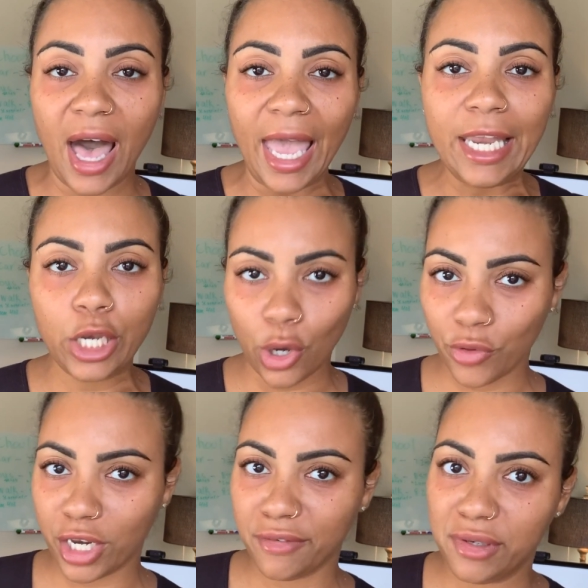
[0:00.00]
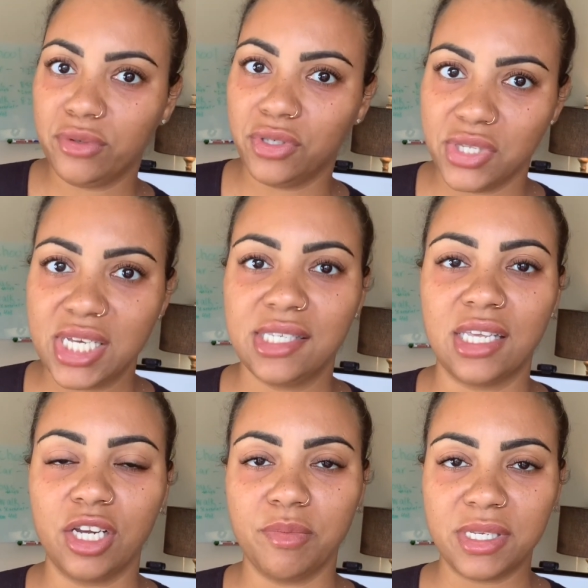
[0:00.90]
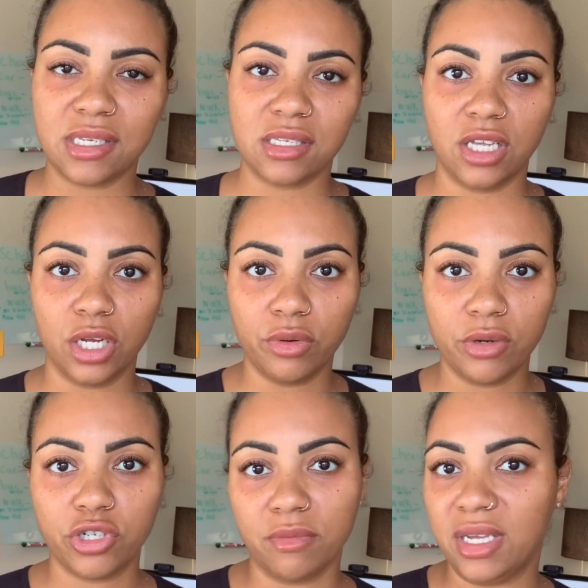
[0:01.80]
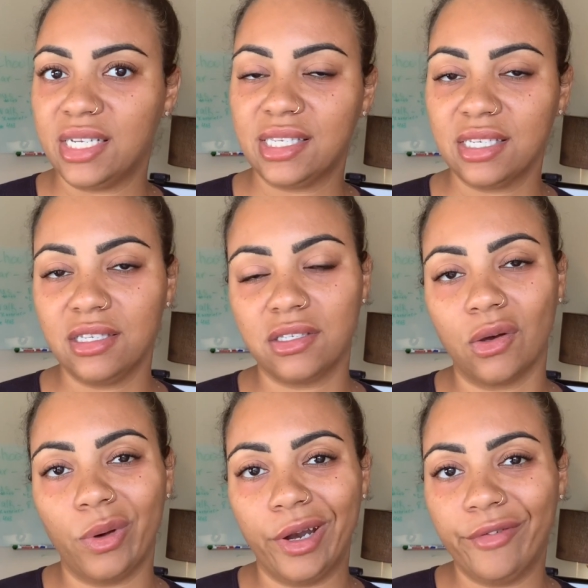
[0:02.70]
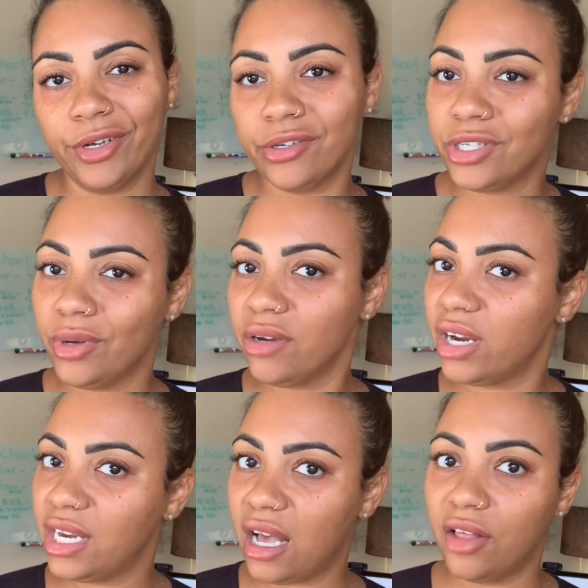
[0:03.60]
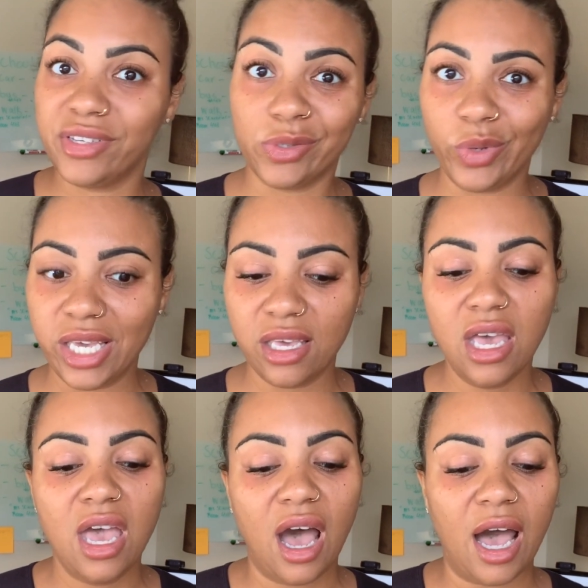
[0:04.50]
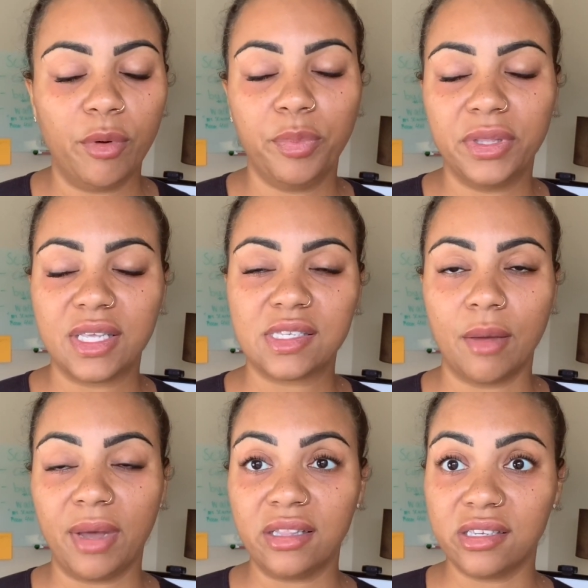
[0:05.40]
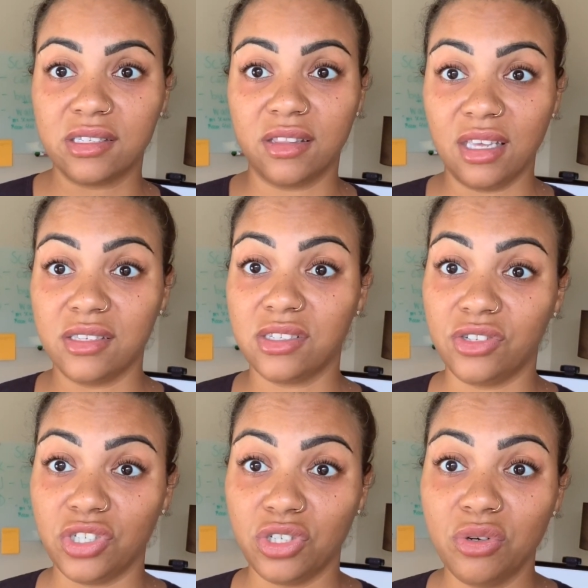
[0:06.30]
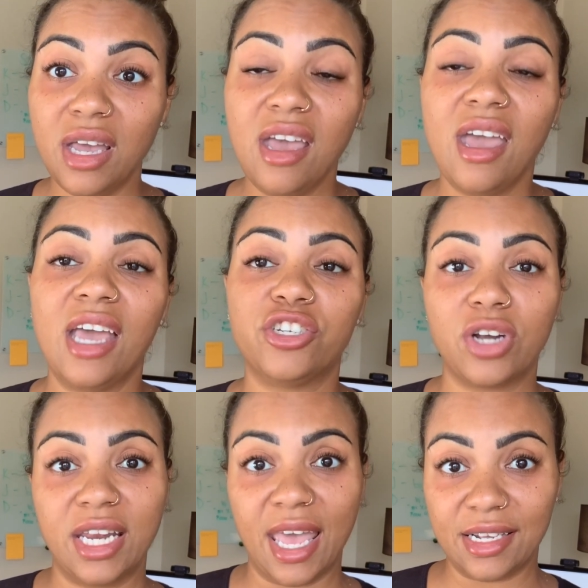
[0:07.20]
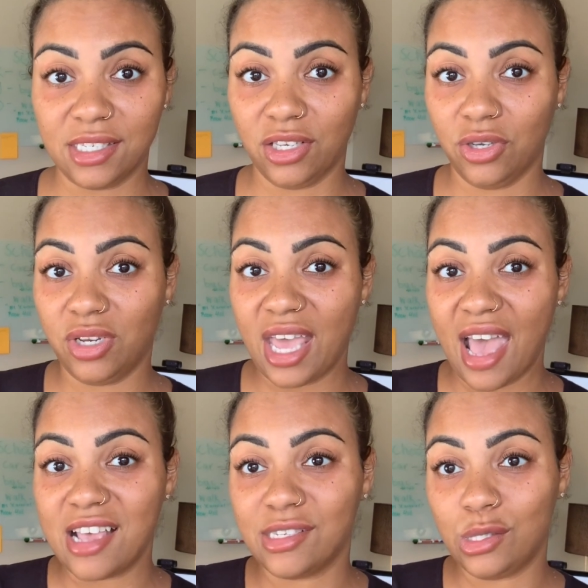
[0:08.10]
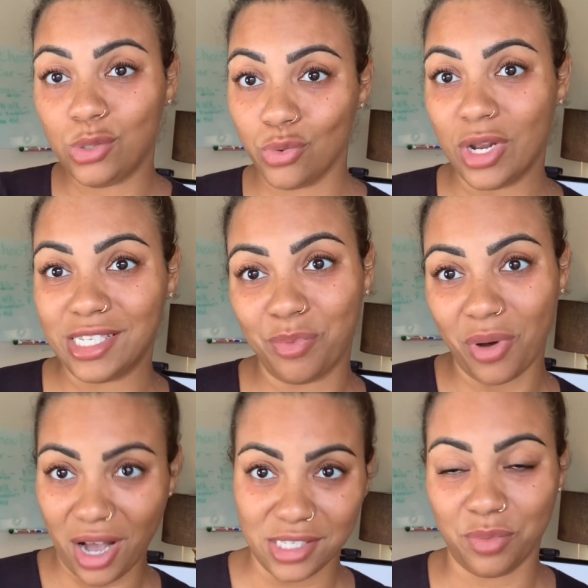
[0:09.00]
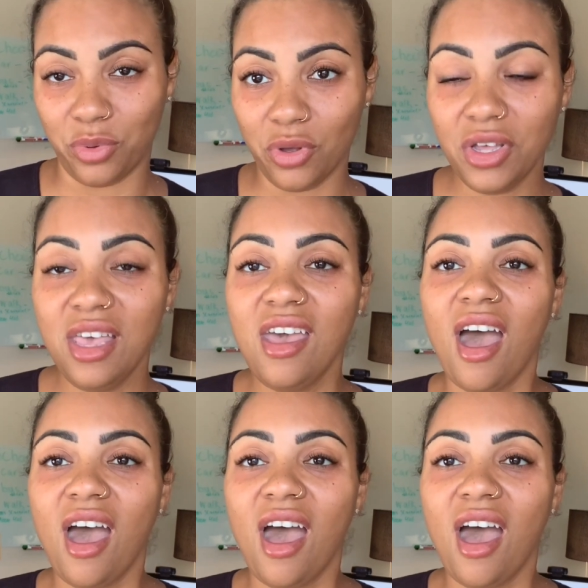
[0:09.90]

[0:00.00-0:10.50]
I know that if you do this, that your business is gonna grow tremendously. So whatever you're doing right now this week, I would put this on my list of things to do and try to execute it as soon as possible.